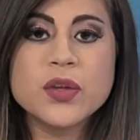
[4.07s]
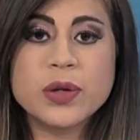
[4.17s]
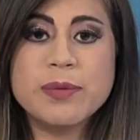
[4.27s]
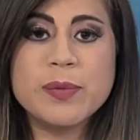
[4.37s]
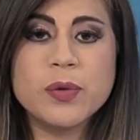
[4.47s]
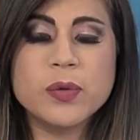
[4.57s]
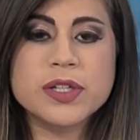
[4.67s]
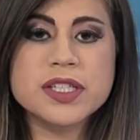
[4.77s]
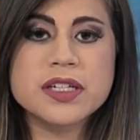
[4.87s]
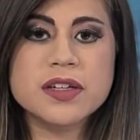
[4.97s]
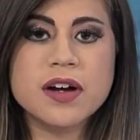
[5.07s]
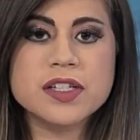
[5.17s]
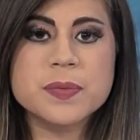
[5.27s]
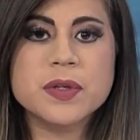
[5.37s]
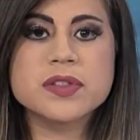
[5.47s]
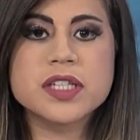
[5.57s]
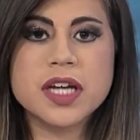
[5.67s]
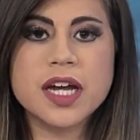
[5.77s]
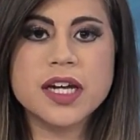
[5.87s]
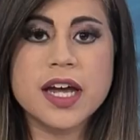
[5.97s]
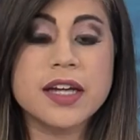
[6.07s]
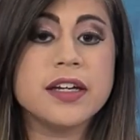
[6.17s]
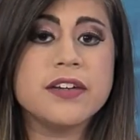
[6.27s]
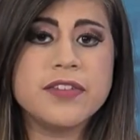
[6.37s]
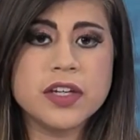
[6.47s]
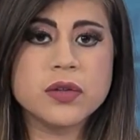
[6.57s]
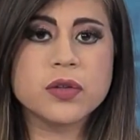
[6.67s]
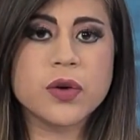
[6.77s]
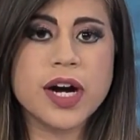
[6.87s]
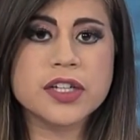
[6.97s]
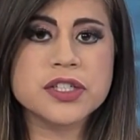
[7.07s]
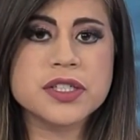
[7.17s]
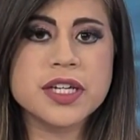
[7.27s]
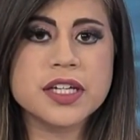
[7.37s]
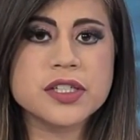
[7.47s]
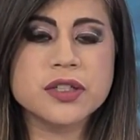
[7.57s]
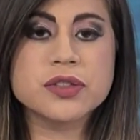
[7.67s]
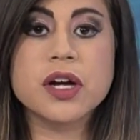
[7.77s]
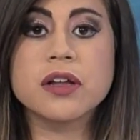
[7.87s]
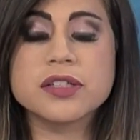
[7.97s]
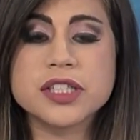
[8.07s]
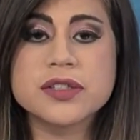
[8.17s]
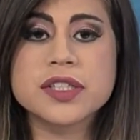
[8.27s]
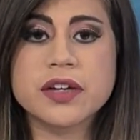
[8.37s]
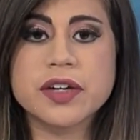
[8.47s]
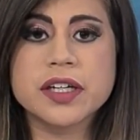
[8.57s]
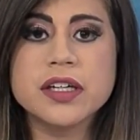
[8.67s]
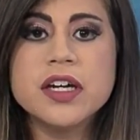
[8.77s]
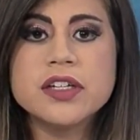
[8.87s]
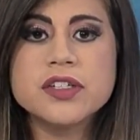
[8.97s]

Three people were sent to hospitals today in a vehicle crash in San Angelo's College Hills area.